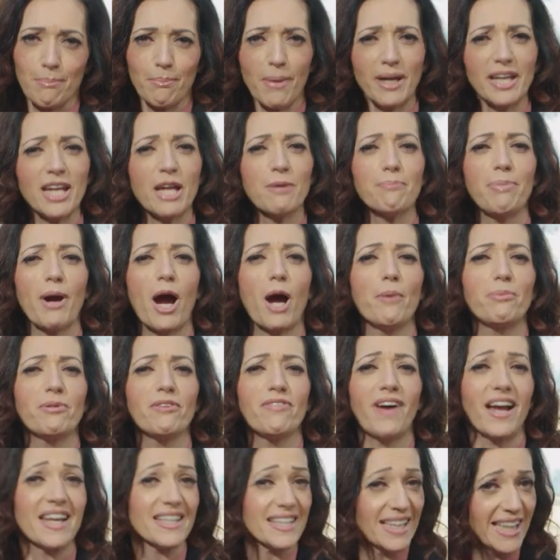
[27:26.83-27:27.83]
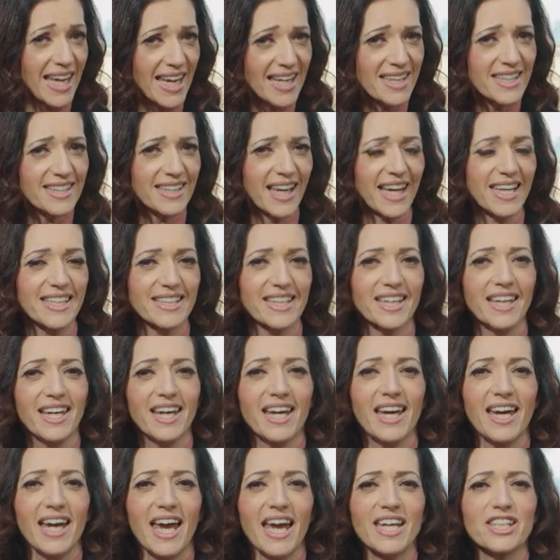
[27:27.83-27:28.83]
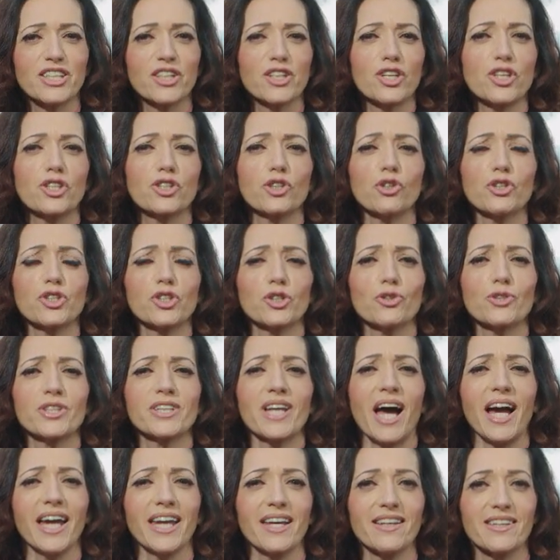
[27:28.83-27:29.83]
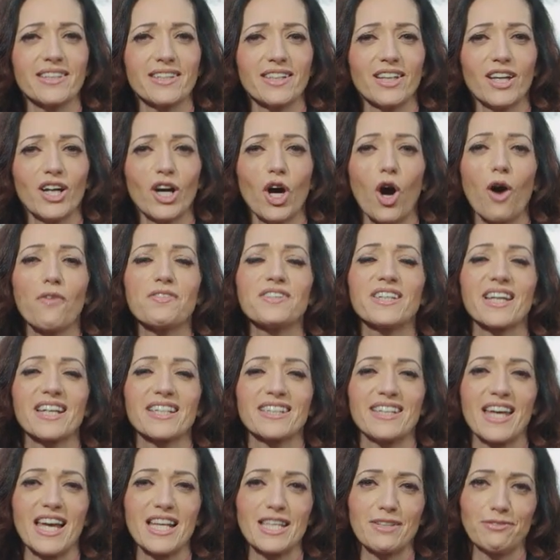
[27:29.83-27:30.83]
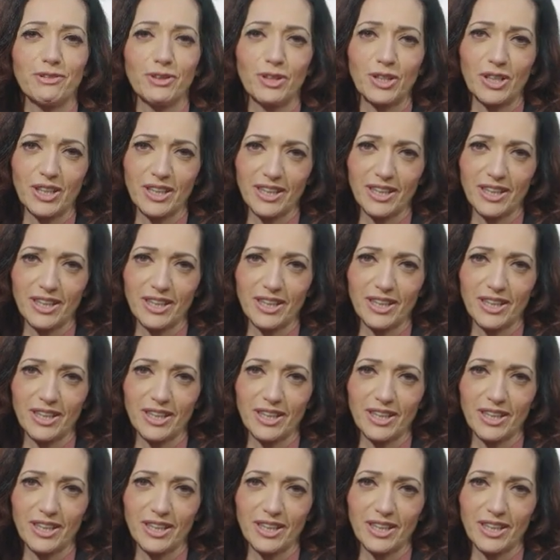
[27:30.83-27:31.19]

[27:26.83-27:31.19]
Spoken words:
Money and Power provides an insight into the social science of successful